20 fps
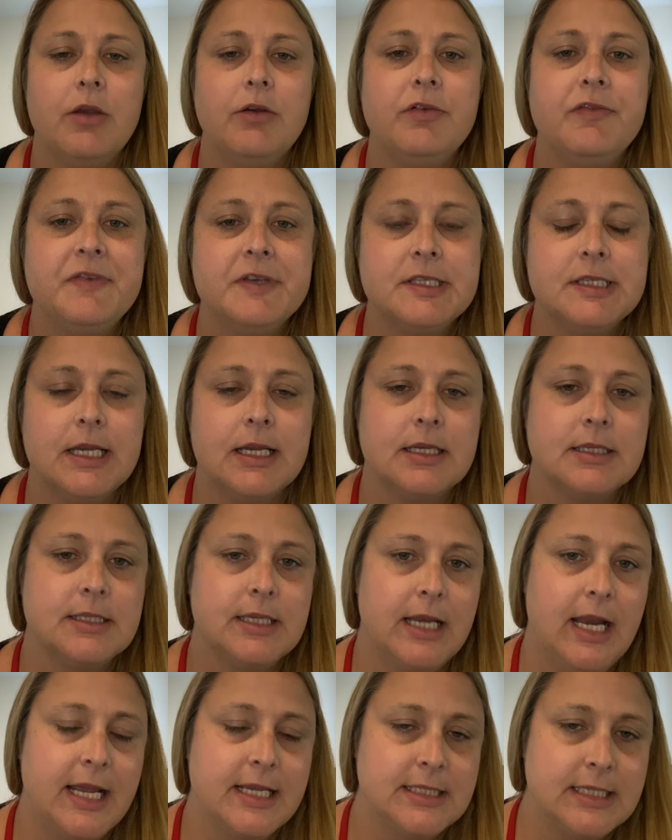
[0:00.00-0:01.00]
Physics,
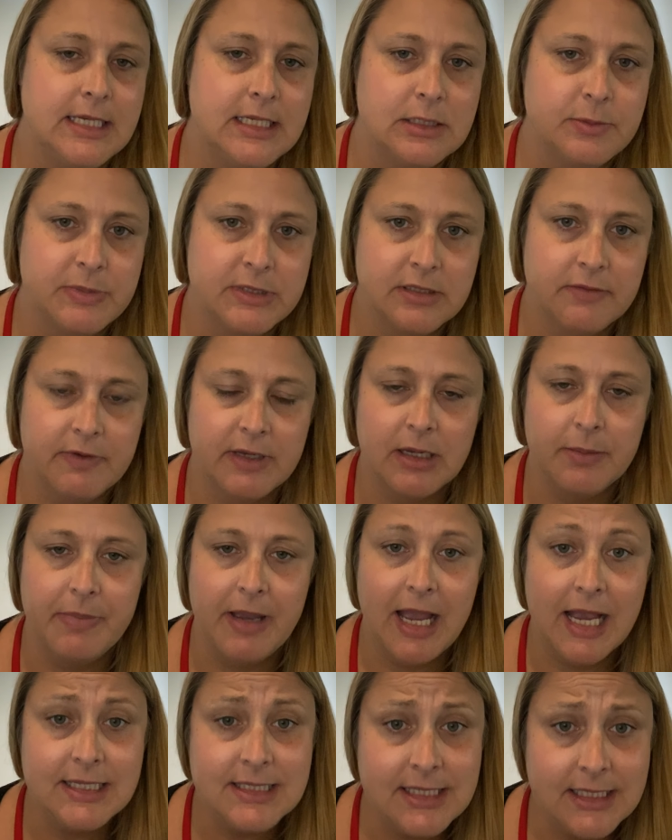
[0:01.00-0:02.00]
it has heat specific
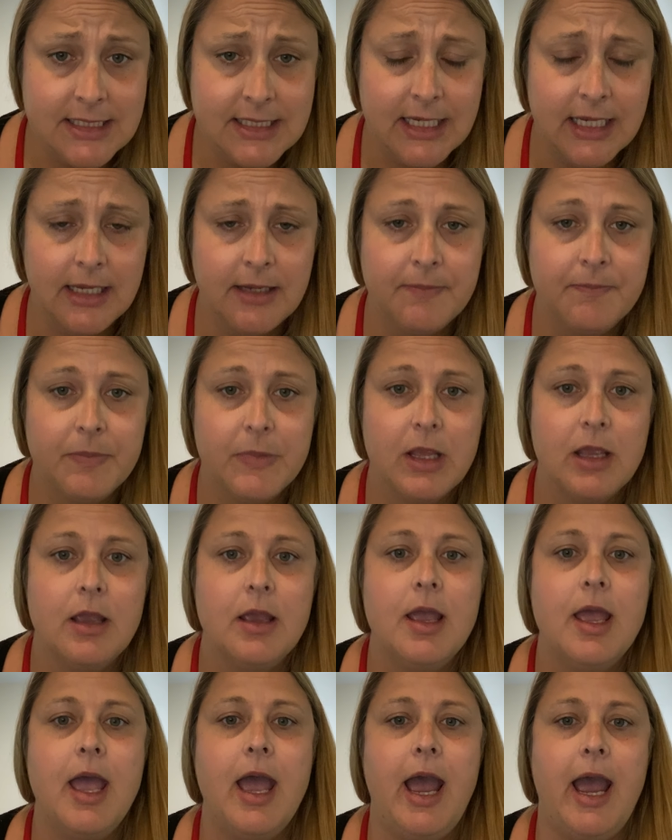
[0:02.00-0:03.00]
capacity,
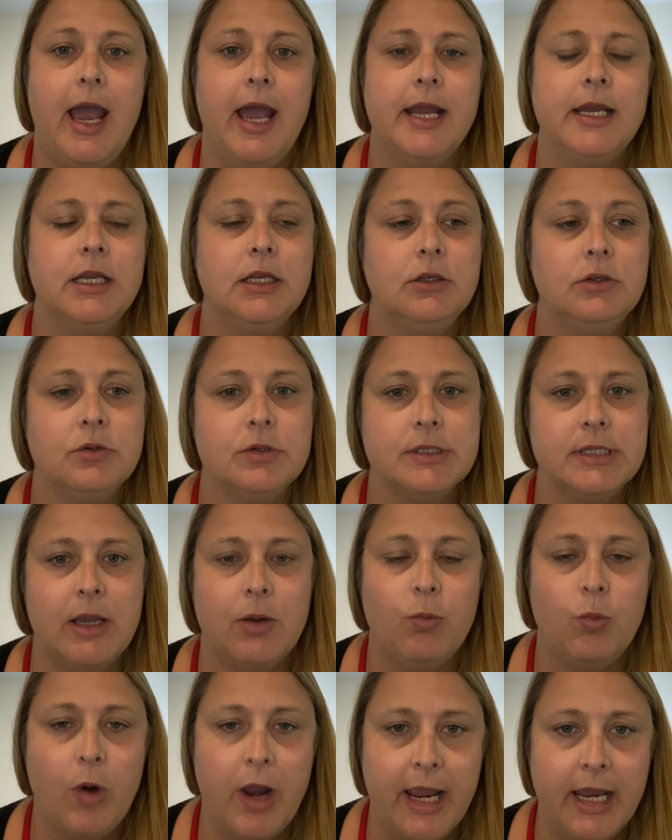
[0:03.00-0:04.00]
and it looks
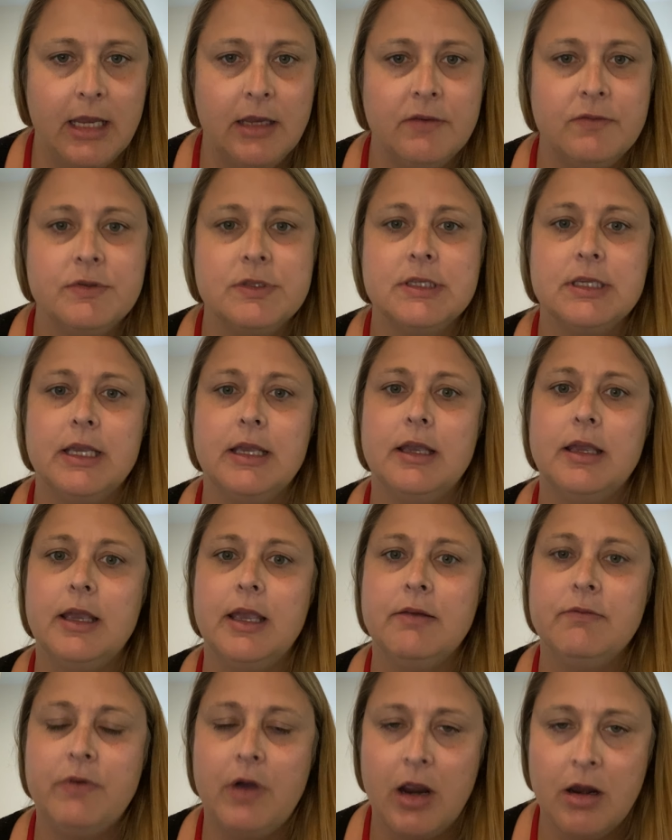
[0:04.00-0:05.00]
at waves,
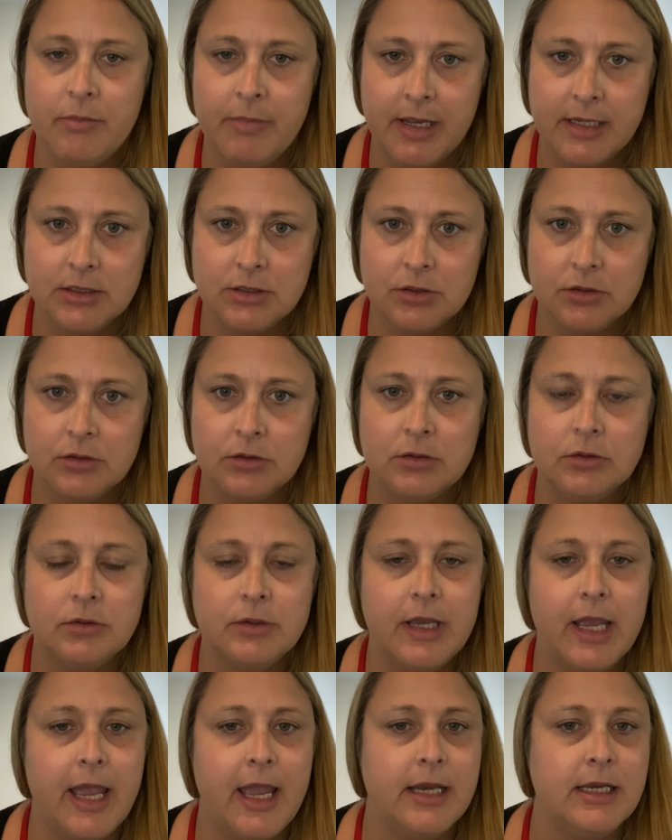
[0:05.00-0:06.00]

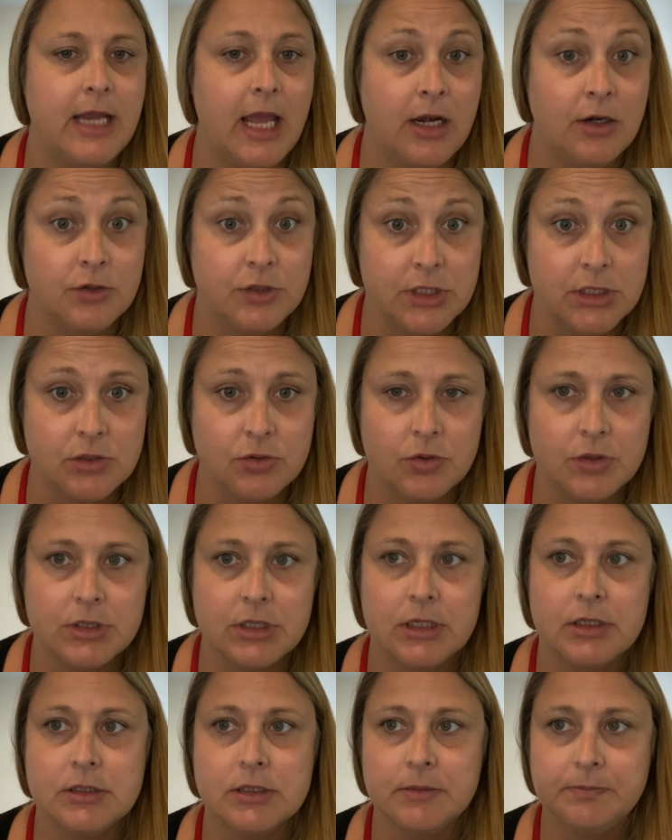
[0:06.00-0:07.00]
environmental and energy
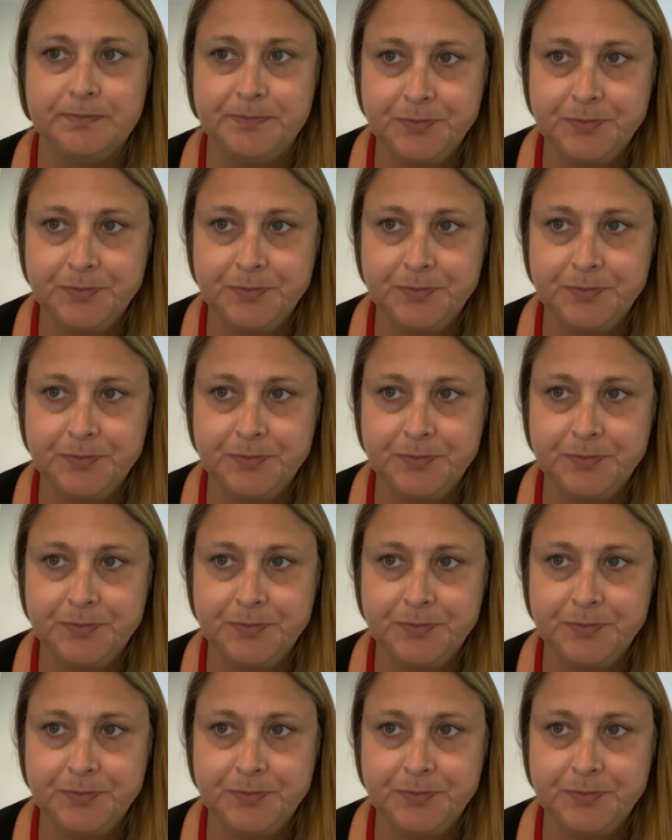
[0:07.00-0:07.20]
sources.